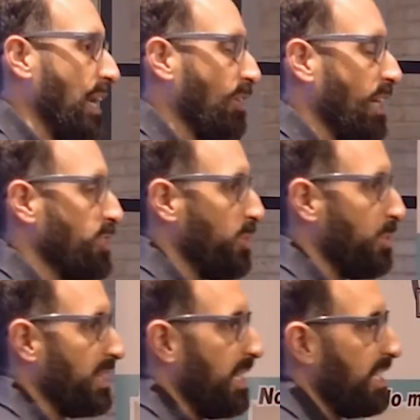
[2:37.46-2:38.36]
I graduated
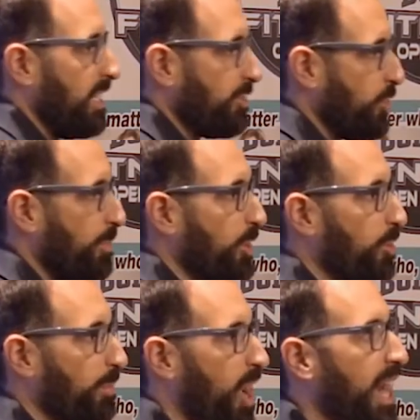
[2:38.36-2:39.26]
with a summa
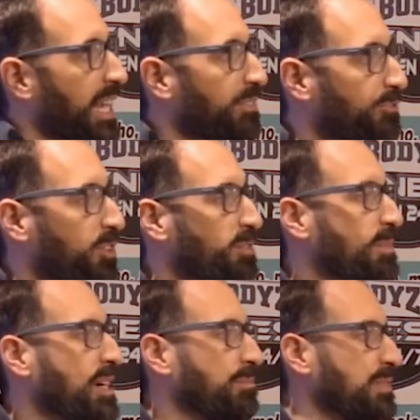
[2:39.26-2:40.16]
cum laude from
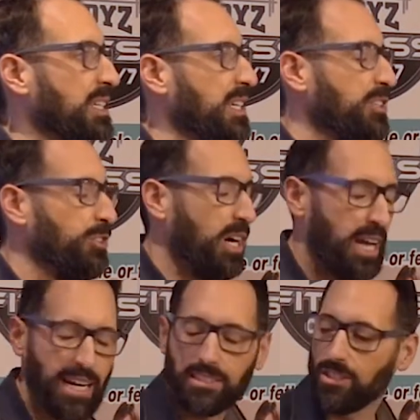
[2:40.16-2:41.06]

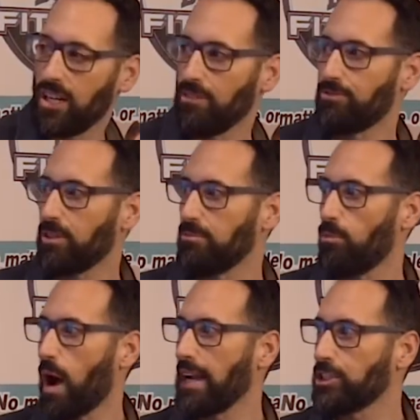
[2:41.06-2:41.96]

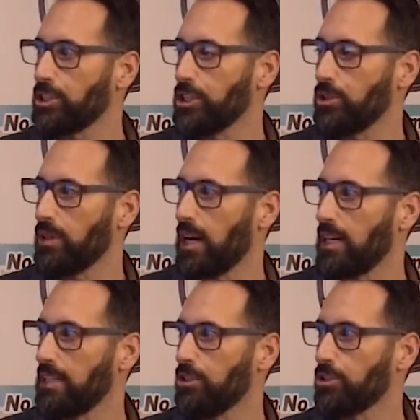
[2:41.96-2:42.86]
YSU
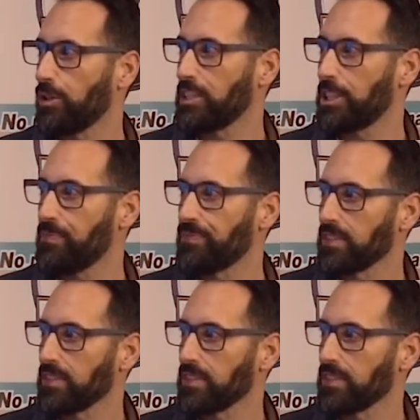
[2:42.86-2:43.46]
in nutrition,